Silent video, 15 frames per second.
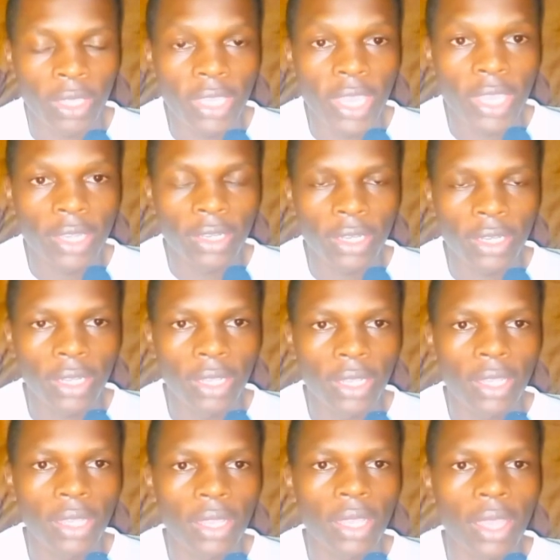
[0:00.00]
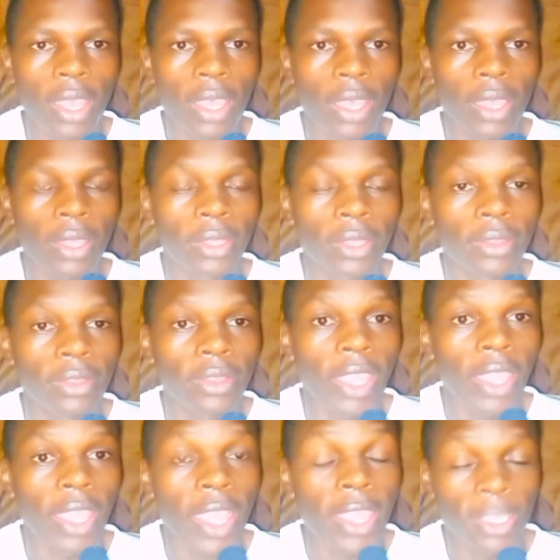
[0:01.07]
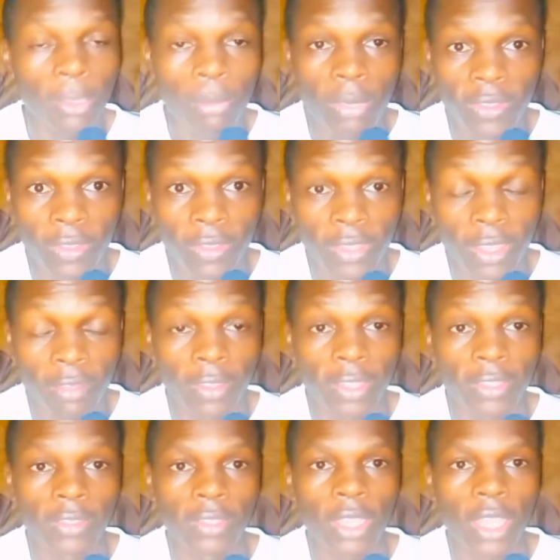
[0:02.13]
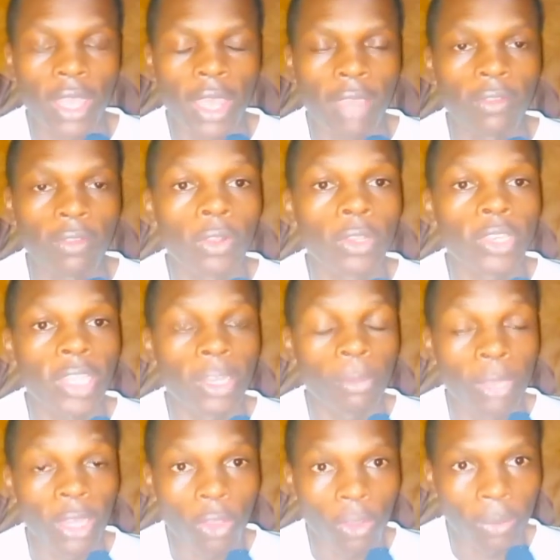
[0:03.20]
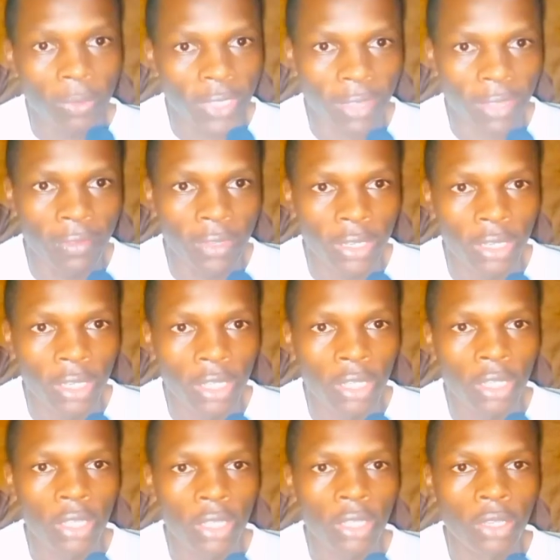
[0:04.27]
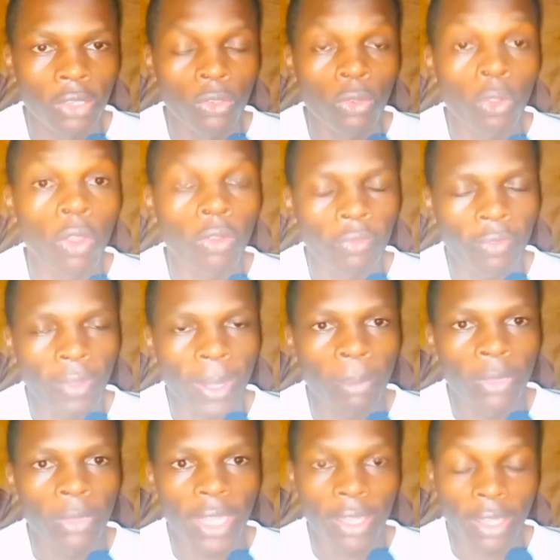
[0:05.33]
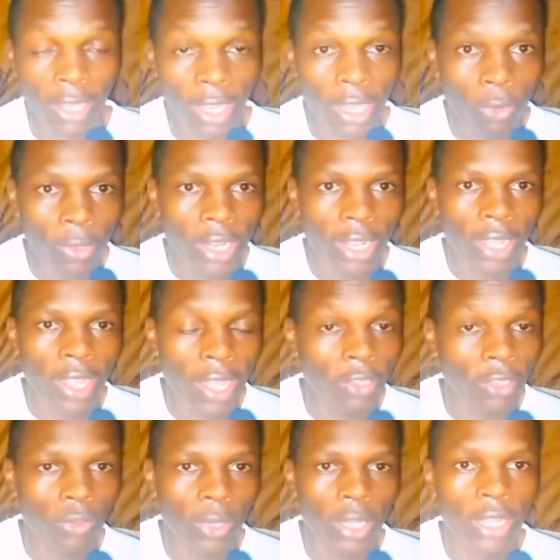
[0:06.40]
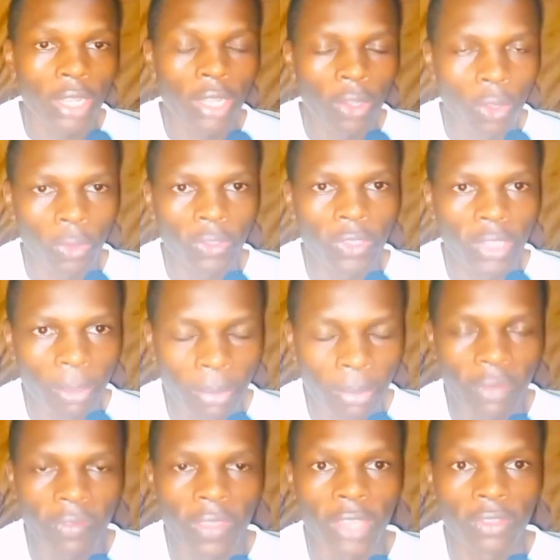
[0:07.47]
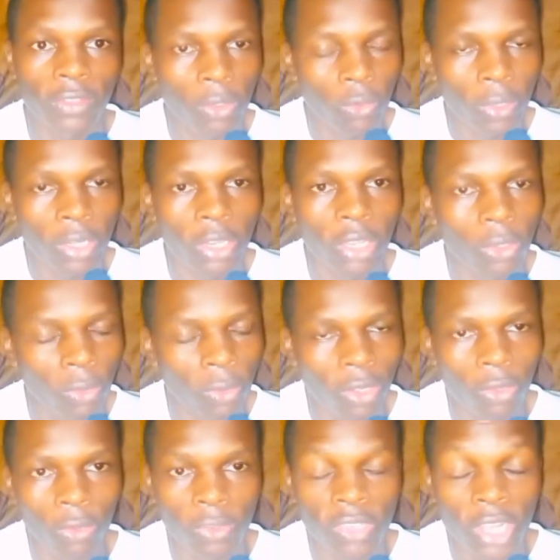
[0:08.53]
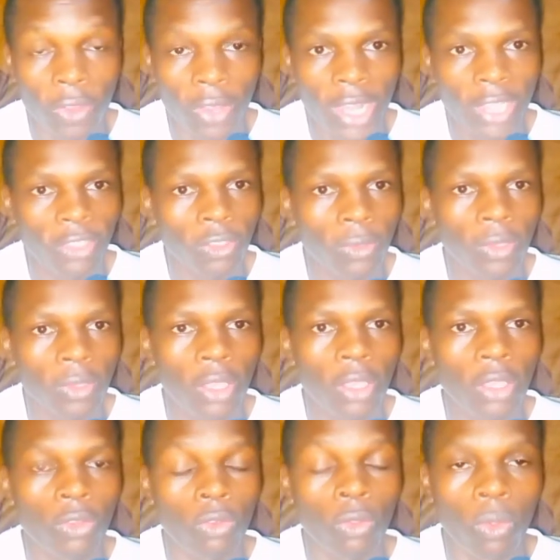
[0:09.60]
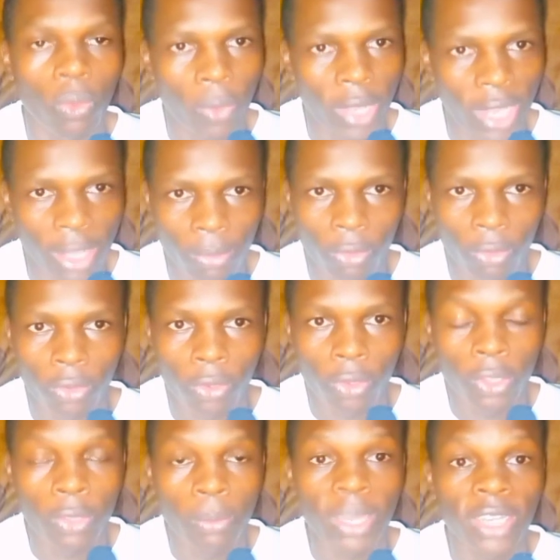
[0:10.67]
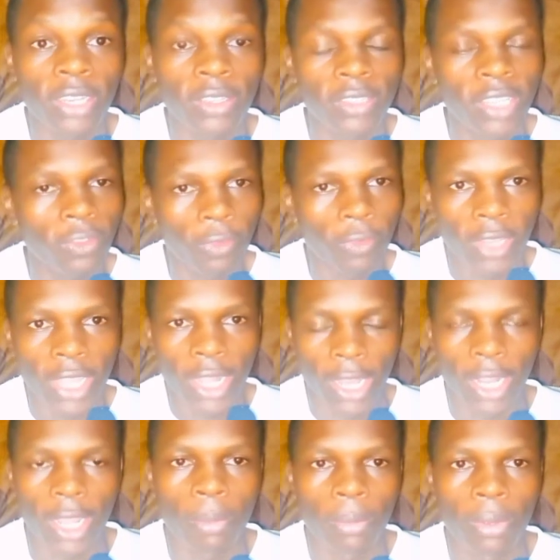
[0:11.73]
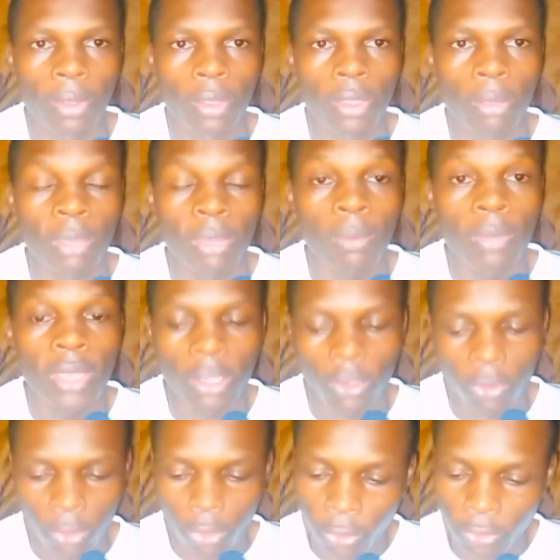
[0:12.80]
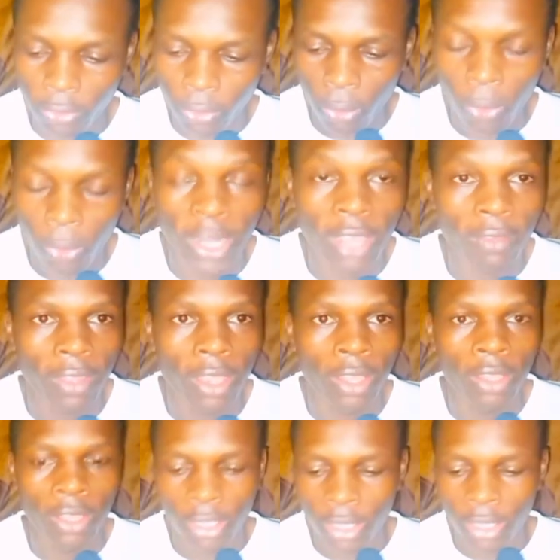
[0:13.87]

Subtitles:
yet the IEBC servers have not yet been observed to confirm that Raila Odinga actually lost the previous 2022 general elections to William Ruto. But just for the recap, maybe to those who never